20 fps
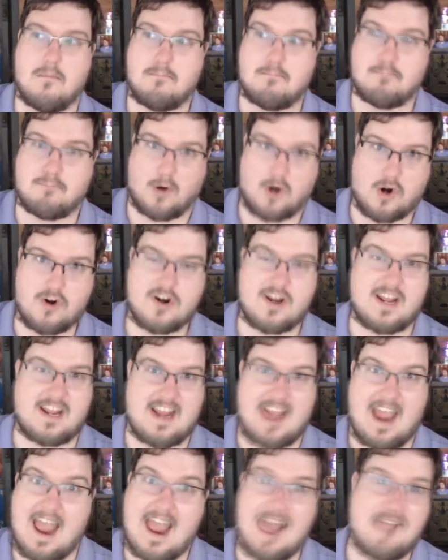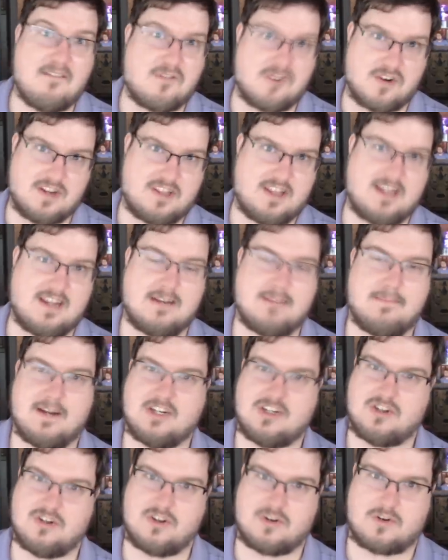burning everything to
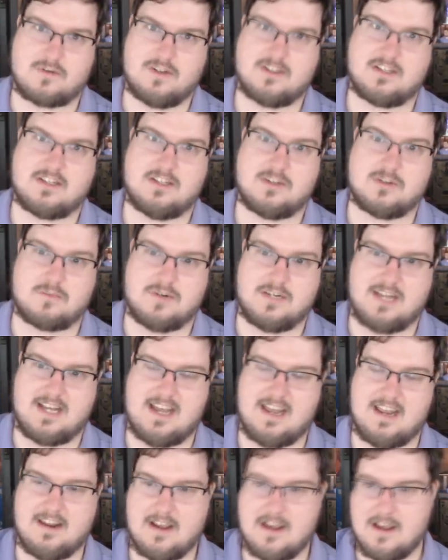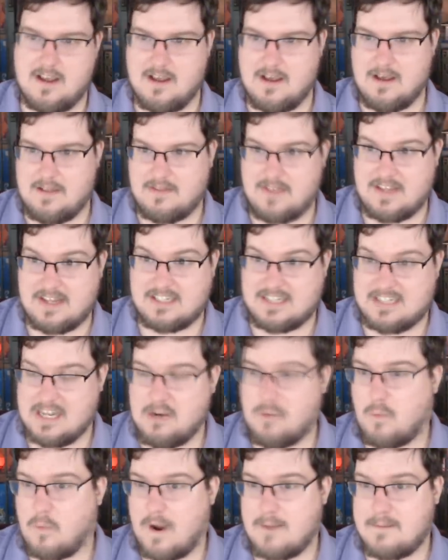make sure the Greenskins were dead. They
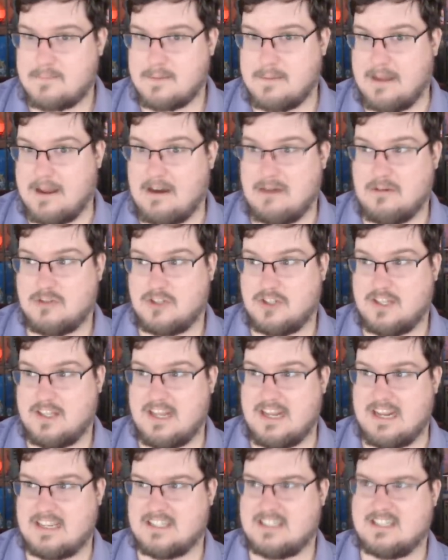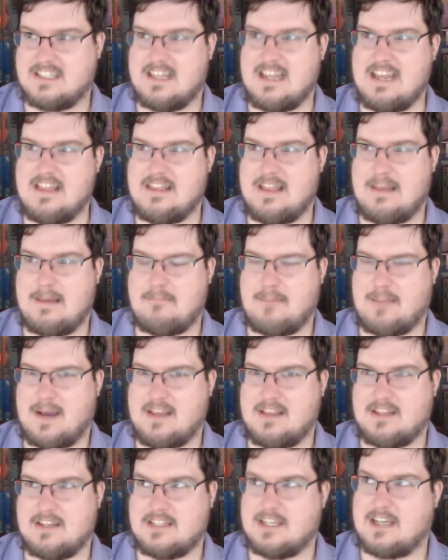did wipe them out to the extent that
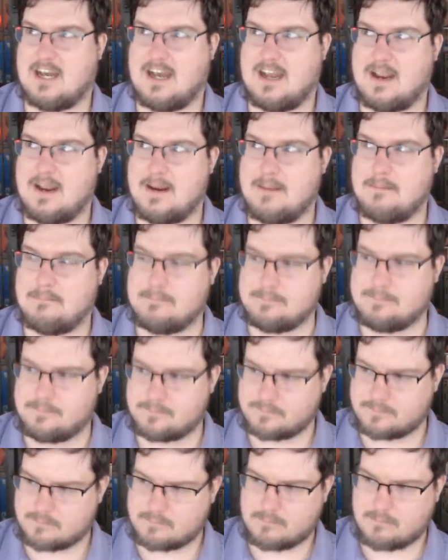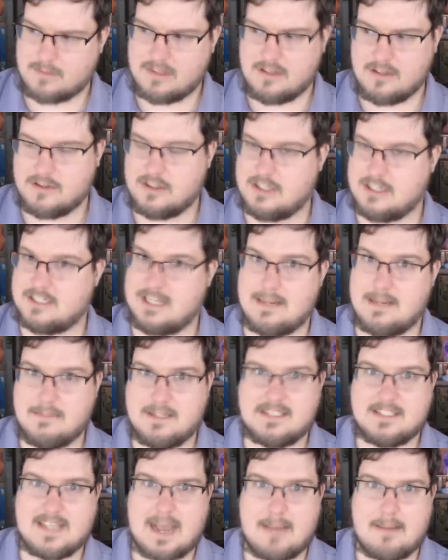by the time the
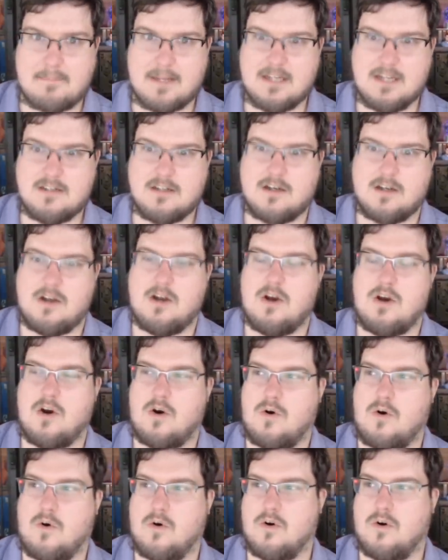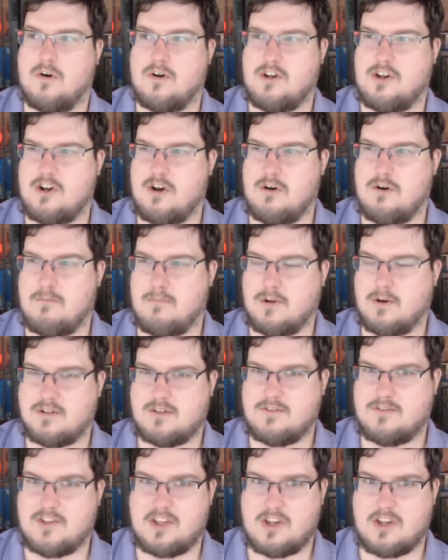demons happened, or, you know,
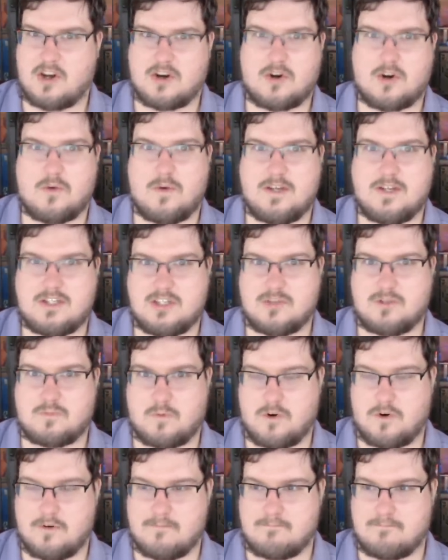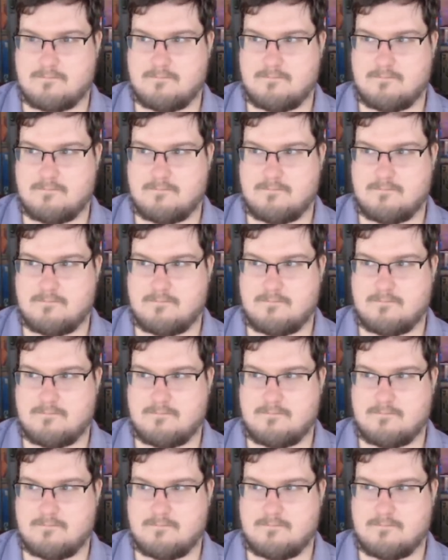most of the younger races were